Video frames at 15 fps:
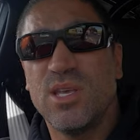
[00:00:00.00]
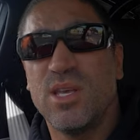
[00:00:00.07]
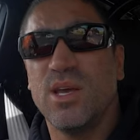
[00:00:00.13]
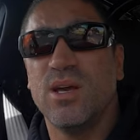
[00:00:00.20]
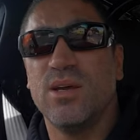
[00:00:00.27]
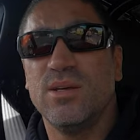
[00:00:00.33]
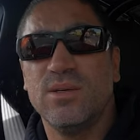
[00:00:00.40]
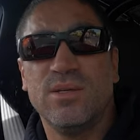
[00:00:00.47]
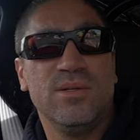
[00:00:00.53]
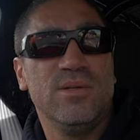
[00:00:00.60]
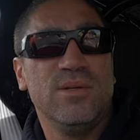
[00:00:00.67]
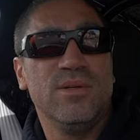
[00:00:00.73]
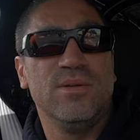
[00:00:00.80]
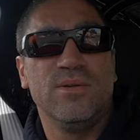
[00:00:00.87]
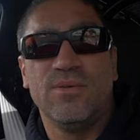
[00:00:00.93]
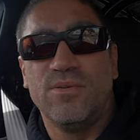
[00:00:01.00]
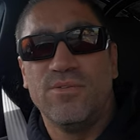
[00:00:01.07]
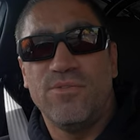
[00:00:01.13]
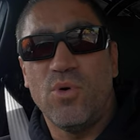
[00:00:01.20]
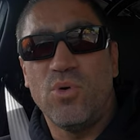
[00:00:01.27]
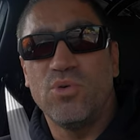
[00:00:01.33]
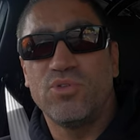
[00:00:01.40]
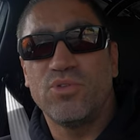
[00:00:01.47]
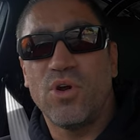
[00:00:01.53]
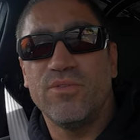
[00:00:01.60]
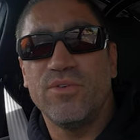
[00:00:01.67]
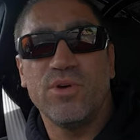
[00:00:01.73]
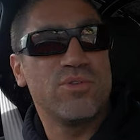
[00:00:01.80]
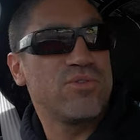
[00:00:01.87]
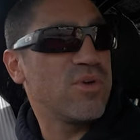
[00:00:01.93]
to the full
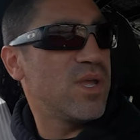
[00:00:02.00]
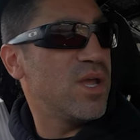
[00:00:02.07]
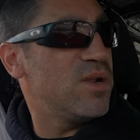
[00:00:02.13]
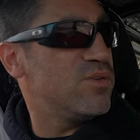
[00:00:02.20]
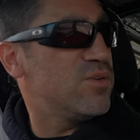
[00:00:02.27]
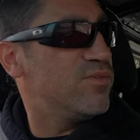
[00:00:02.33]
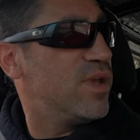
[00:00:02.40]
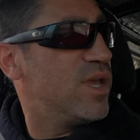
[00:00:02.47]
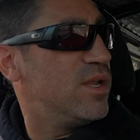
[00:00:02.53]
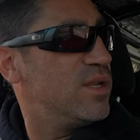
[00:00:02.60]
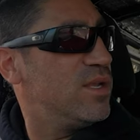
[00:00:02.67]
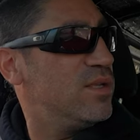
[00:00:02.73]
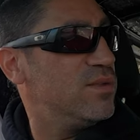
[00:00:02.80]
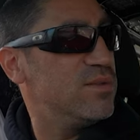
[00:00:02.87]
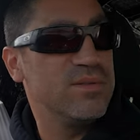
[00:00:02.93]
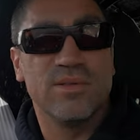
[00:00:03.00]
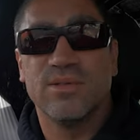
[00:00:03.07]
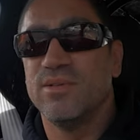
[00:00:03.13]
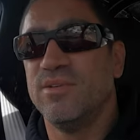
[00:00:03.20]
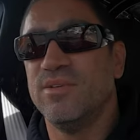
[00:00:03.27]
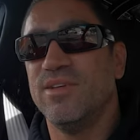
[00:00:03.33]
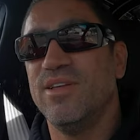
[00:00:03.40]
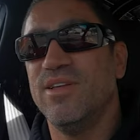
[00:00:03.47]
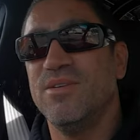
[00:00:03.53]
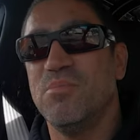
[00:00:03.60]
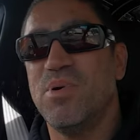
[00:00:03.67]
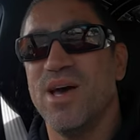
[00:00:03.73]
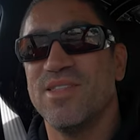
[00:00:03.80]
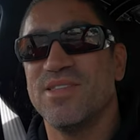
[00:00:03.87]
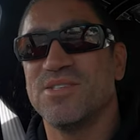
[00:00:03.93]
Drive L300 van here,
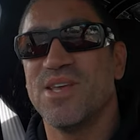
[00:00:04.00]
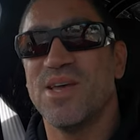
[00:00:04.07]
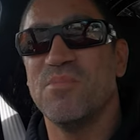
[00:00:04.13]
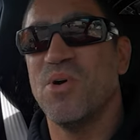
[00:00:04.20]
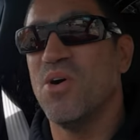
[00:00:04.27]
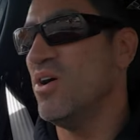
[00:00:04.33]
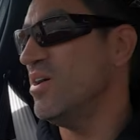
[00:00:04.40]
about the same